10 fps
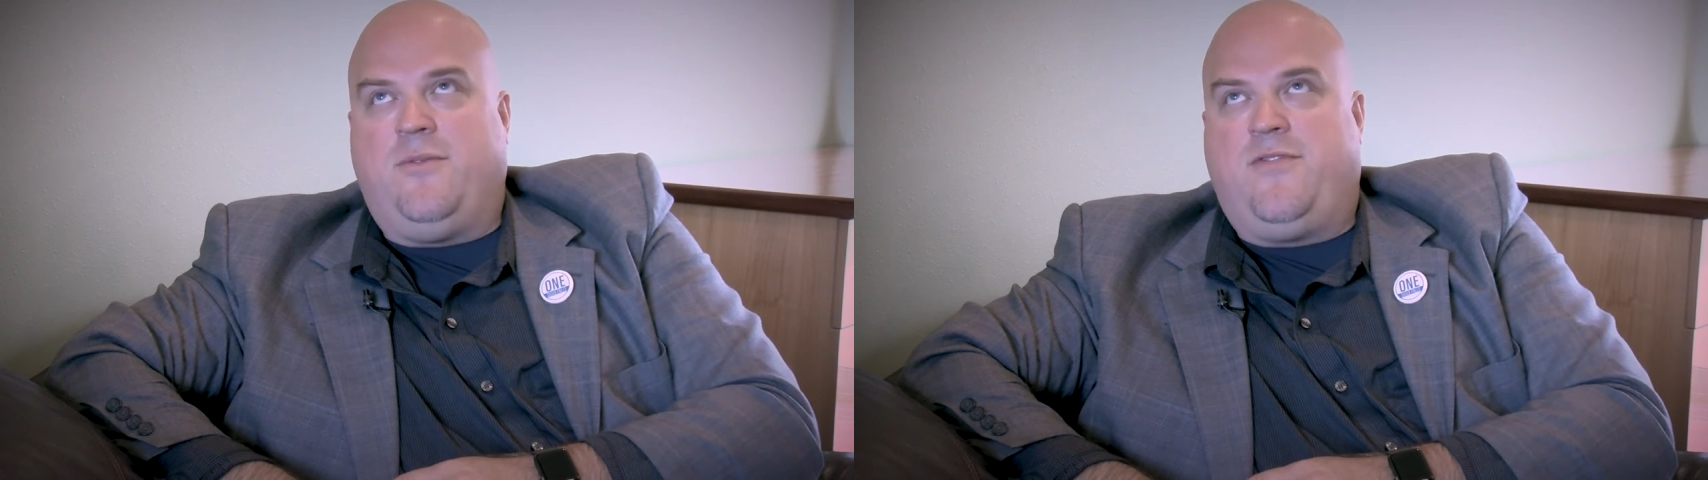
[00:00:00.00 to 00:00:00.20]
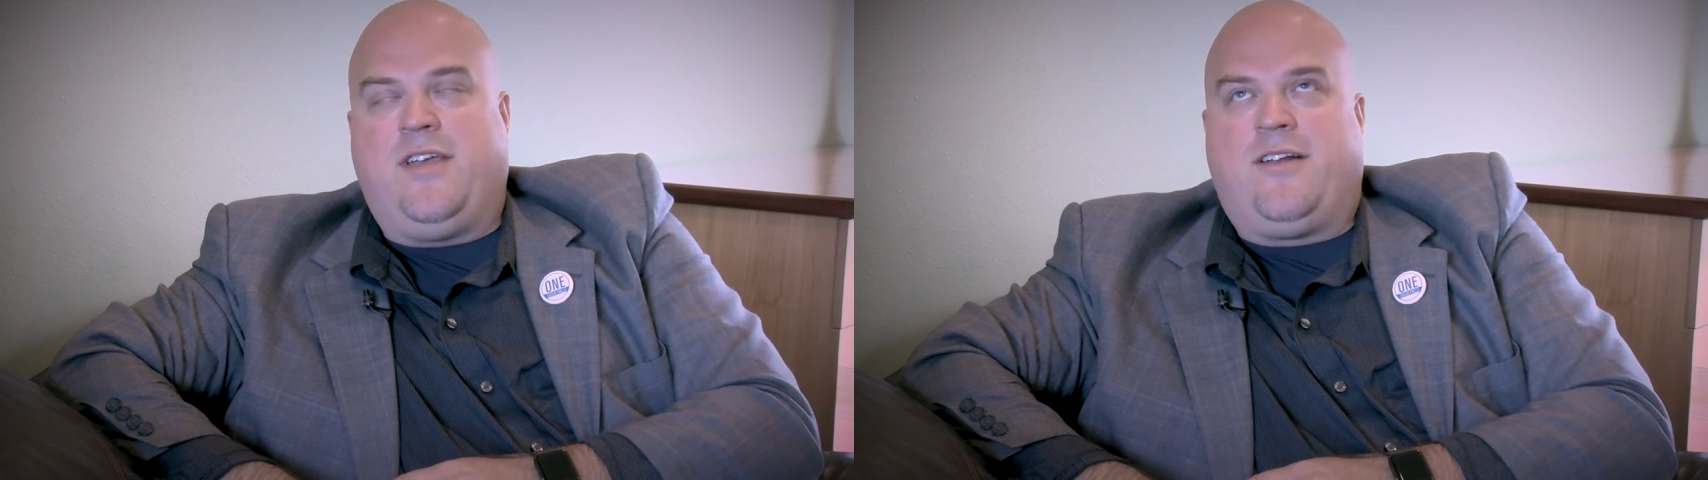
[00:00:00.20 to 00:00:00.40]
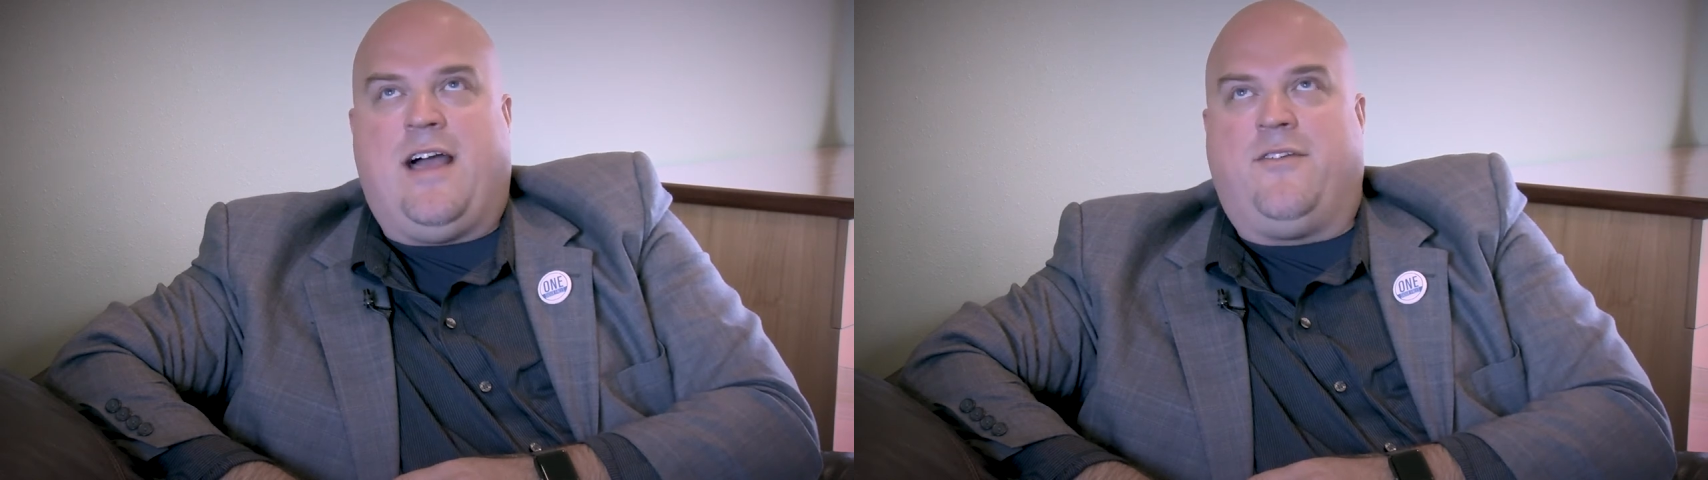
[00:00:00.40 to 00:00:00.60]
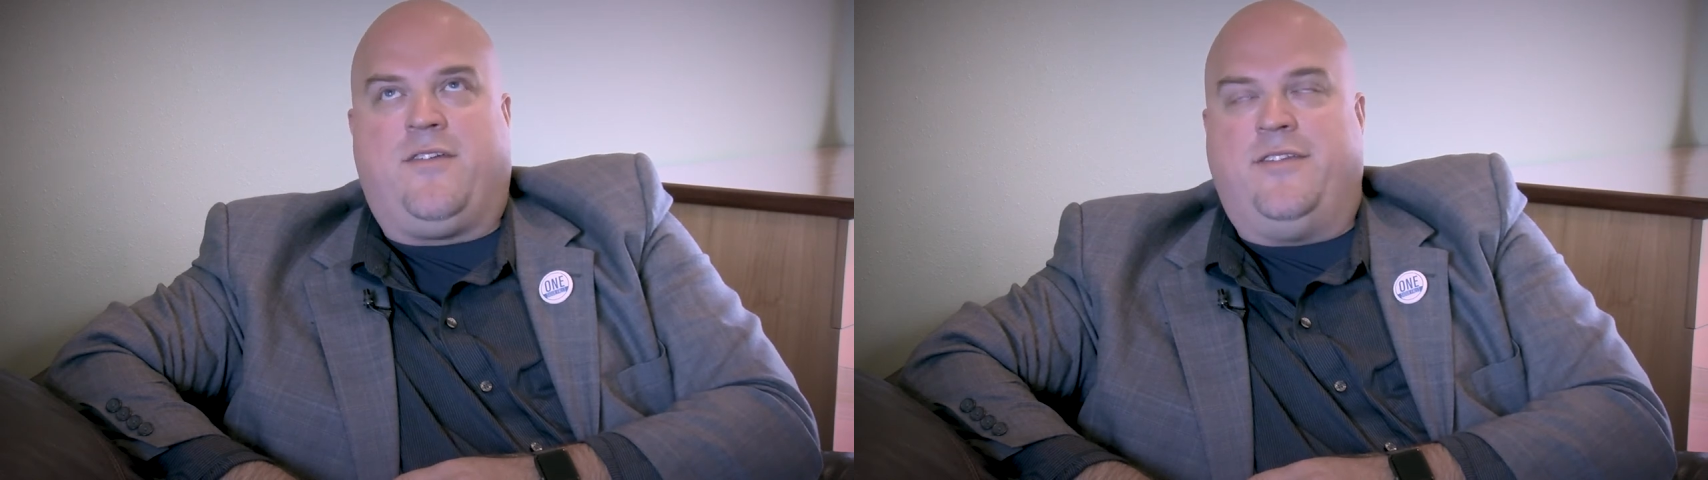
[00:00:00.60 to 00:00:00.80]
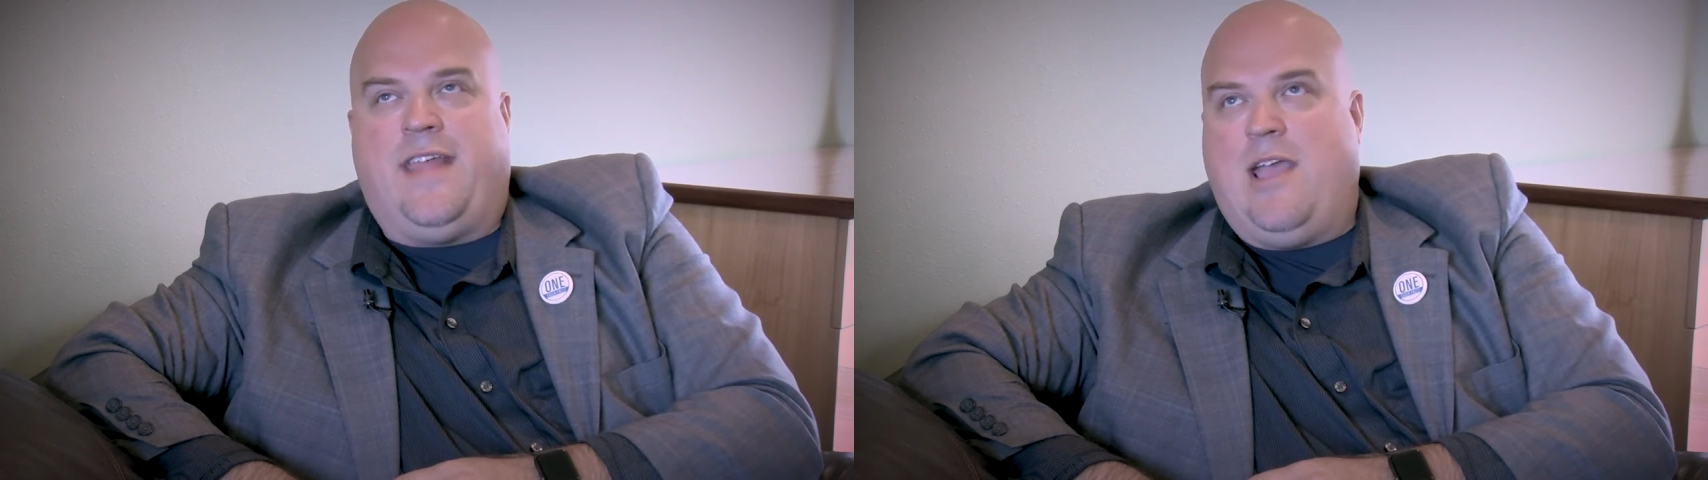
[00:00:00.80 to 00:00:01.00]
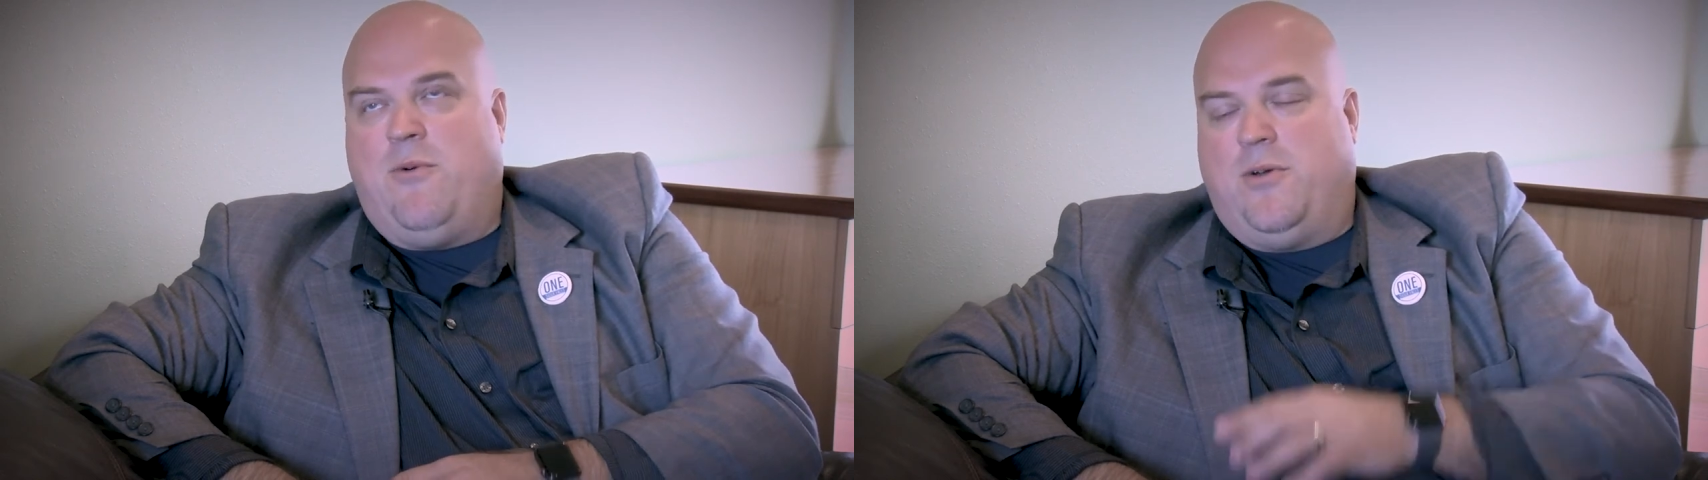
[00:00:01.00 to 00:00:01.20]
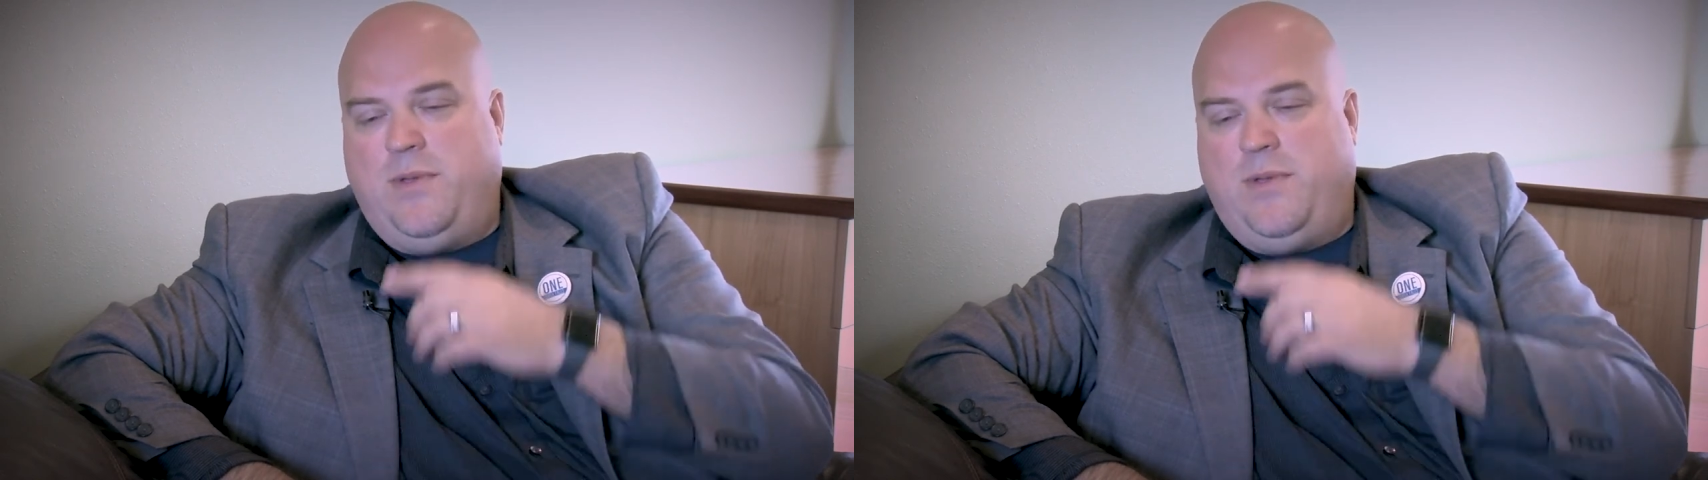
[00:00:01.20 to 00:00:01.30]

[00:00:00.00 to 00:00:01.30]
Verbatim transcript: we figured out on day one,